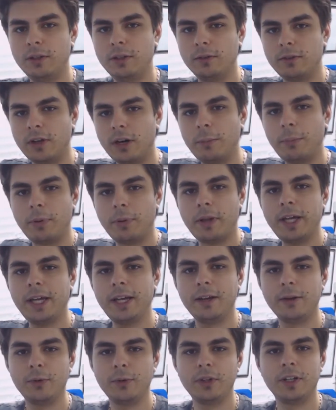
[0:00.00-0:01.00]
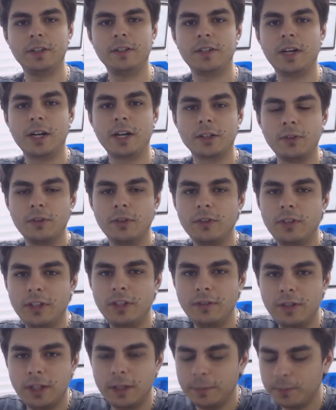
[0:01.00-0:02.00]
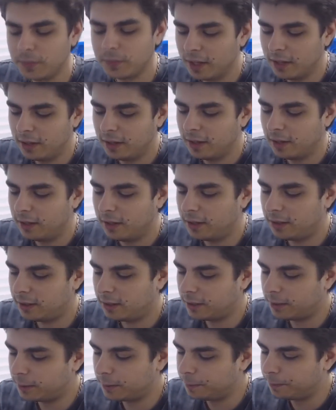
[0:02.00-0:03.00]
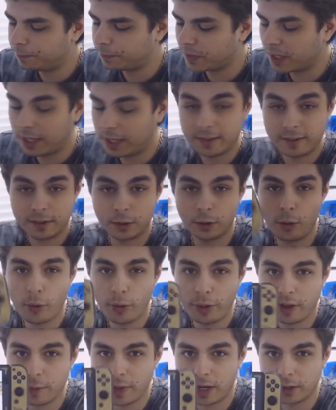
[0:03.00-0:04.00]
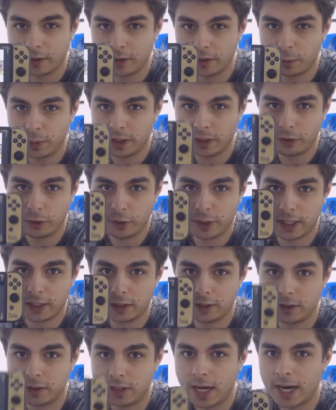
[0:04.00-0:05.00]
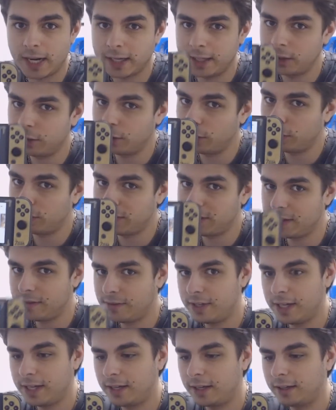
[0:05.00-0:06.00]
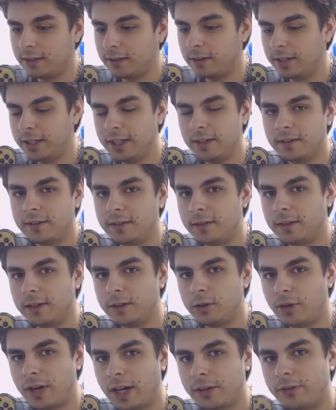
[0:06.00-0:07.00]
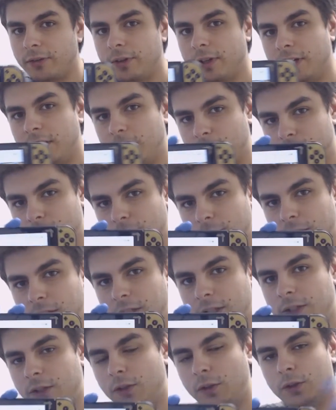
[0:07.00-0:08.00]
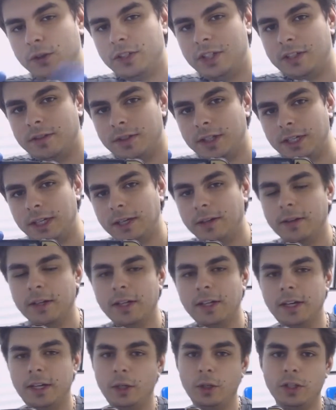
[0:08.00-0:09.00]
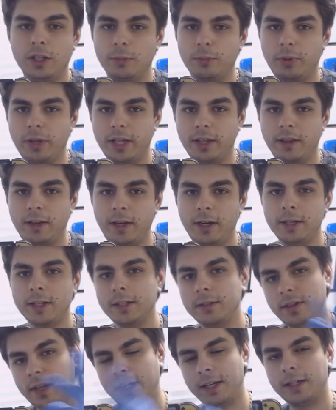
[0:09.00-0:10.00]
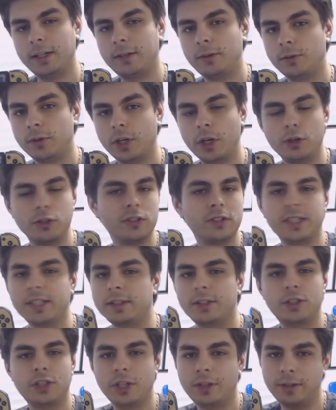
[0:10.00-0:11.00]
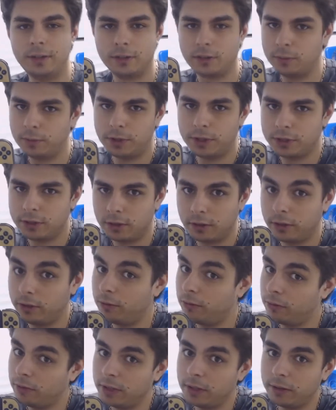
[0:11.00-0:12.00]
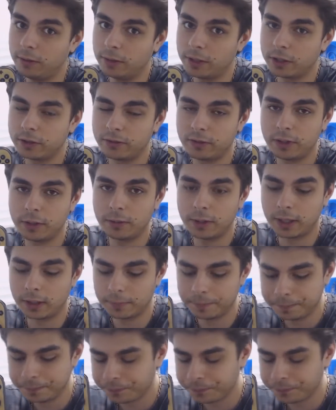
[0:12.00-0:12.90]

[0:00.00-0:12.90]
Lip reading: start playing with it docked on the TV. That's a cool thing about this, because you can dock it to your TV and it'll instantly transfer the image from here to your TV, and you can play there, then take it on the go, just like they show in the commercial. It really works very well.